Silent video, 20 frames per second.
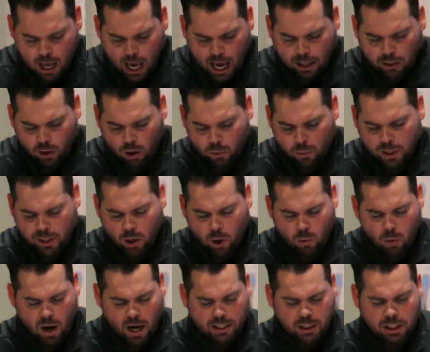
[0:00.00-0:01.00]
And Lord, we
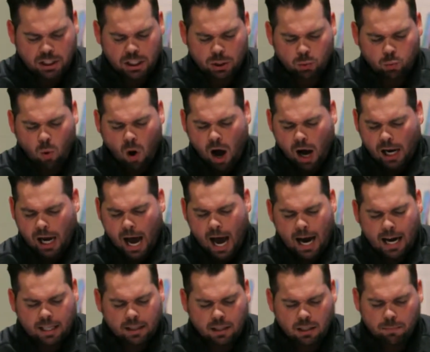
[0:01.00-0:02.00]
don't want to just walk
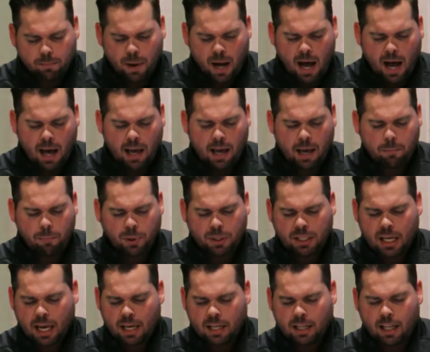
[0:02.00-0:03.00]
idly by and
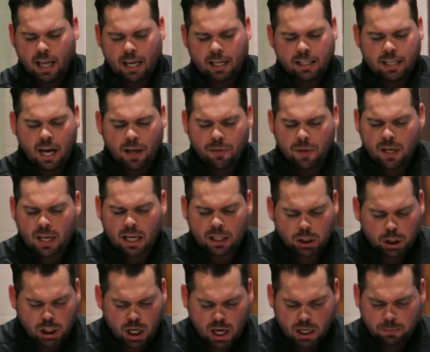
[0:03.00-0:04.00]
pretend like nothing has
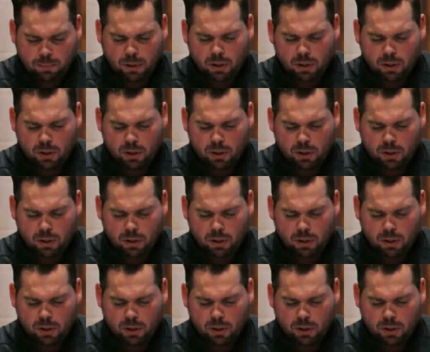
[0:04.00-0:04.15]
changed,